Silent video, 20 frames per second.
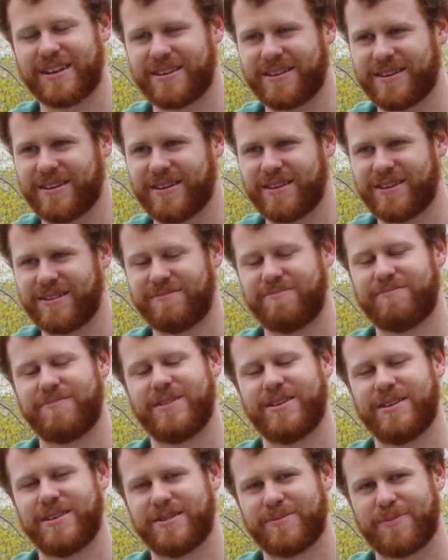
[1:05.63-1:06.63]
the
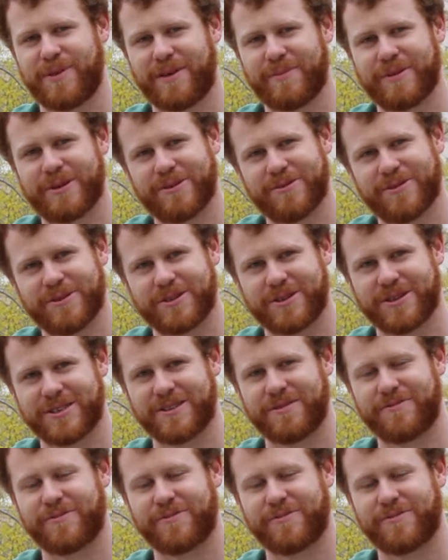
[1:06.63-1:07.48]
department always tries to